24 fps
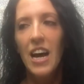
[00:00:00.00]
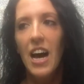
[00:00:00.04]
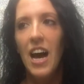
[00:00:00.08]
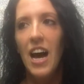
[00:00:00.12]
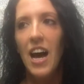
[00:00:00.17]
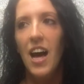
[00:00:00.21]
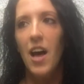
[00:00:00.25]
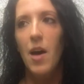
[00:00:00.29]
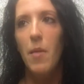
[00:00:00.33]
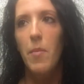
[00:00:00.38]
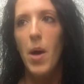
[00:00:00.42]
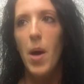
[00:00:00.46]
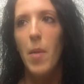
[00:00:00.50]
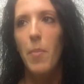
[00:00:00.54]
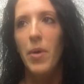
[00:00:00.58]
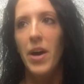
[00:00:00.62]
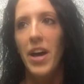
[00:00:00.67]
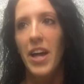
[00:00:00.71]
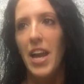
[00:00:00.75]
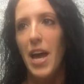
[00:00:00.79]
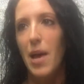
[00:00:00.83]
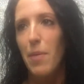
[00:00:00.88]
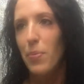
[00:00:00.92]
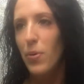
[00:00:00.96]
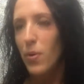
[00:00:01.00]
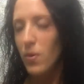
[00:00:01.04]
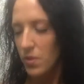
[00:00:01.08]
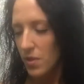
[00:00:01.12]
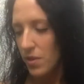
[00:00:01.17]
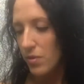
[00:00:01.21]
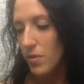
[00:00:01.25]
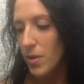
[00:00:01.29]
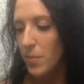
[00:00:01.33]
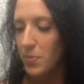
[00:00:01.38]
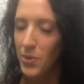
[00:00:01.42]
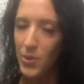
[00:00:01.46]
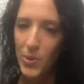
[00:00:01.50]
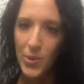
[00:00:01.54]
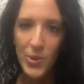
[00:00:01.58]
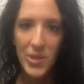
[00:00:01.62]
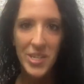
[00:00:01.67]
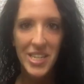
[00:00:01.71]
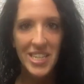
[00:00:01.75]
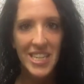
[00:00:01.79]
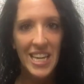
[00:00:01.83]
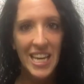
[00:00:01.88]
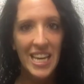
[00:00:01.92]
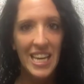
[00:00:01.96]
But I pulled the
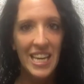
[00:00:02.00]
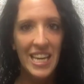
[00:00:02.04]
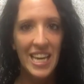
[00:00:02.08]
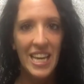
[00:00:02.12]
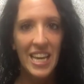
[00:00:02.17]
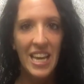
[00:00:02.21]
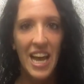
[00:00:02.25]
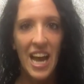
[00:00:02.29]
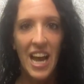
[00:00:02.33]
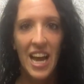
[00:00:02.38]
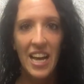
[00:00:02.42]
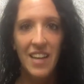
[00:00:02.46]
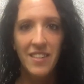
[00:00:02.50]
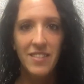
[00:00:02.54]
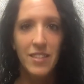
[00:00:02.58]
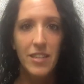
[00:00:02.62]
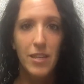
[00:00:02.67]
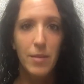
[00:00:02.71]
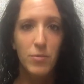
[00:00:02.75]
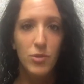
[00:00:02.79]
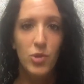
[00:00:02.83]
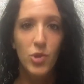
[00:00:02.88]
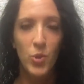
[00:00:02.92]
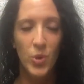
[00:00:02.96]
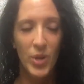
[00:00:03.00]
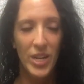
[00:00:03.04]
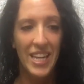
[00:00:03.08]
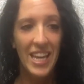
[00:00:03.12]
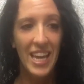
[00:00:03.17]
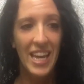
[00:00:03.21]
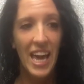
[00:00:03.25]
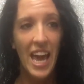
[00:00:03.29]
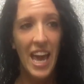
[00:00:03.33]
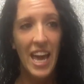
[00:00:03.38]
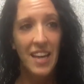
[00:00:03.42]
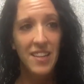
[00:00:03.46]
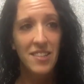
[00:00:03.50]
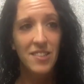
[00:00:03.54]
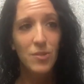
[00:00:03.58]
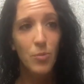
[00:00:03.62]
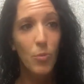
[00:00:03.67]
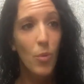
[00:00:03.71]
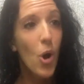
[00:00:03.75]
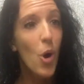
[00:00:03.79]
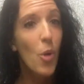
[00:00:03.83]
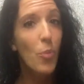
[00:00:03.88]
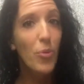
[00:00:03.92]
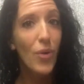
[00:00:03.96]
ripcord and I ended up joining a
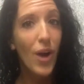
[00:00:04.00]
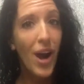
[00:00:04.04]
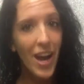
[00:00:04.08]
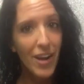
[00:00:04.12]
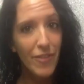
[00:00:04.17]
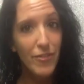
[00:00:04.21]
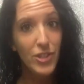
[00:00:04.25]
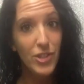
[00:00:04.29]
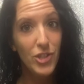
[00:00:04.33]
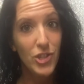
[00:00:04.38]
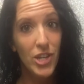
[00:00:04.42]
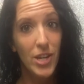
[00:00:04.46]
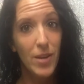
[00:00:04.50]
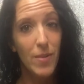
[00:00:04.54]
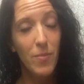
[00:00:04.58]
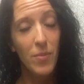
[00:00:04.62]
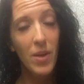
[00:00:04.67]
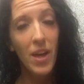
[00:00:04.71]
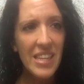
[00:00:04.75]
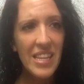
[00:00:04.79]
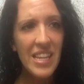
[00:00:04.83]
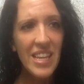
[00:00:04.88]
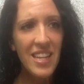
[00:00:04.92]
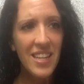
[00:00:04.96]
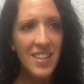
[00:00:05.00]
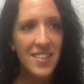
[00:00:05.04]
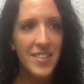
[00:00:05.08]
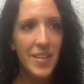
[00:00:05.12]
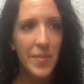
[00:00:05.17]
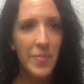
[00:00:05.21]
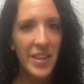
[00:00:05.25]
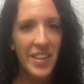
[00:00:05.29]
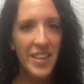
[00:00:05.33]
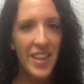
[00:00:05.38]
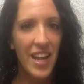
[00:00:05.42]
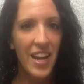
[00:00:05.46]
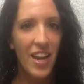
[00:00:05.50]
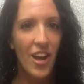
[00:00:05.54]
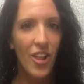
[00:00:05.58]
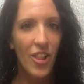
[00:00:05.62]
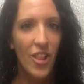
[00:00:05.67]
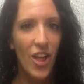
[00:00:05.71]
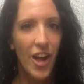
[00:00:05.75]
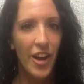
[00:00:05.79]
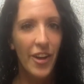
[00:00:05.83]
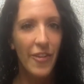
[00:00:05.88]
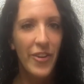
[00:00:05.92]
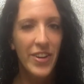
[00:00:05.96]
small private gym. That's something that a
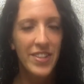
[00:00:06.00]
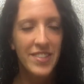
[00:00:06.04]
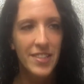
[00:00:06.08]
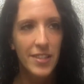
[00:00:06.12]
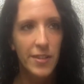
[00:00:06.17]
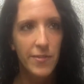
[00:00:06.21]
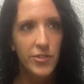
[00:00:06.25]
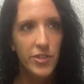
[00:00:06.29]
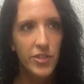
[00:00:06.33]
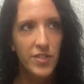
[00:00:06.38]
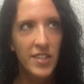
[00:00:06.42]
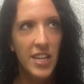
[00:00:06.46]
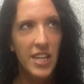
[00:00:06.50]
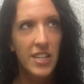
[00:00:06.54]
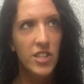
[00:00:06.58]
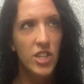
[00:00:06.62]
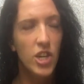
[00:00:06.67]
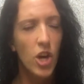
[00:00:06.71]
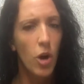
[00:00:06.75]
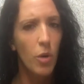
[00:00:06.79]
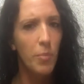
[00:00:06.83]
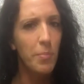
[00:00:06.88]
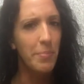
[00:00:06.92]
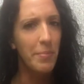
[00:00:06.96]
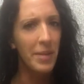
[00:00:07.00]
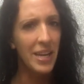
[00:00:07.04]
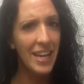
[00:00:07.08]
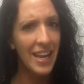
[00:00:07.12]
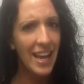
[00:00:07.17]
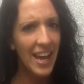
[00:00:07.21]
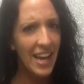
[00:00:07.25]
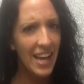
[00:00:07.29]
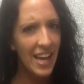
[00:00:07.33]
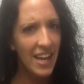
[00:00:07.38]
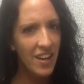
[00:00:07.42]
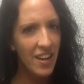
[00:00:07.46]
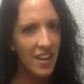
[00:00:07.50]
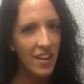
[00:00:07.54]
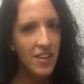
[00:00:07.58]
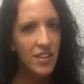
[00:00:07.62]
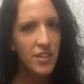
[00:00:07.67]
lot of us lifters like to call meathead